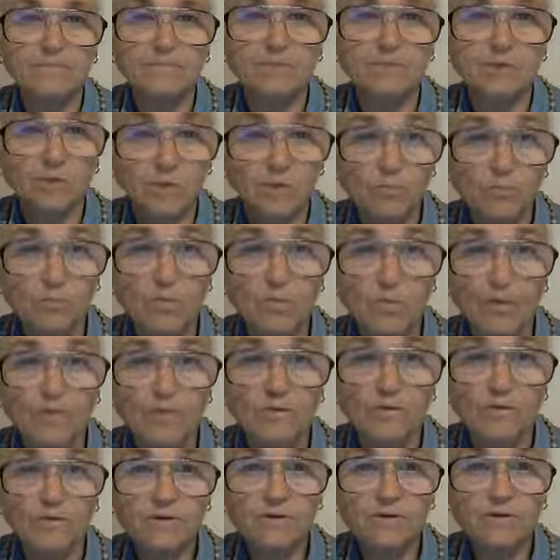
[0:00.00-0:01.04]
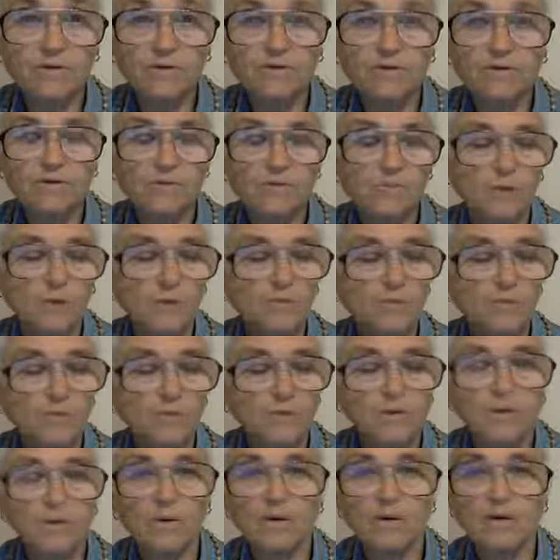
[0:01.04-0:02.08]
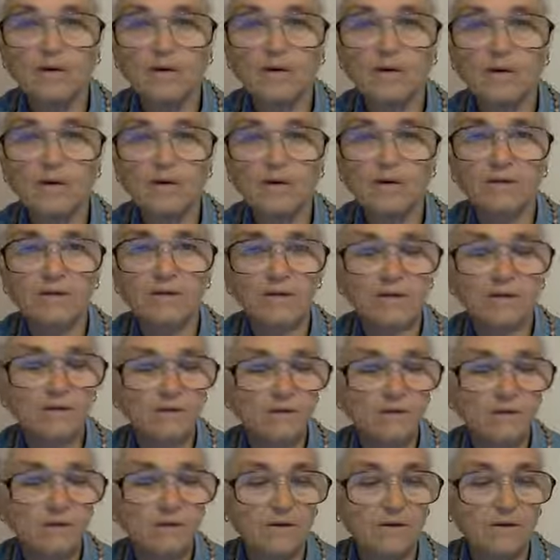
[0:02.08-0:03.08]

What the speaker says: Little boy Krishna is probably quite young here.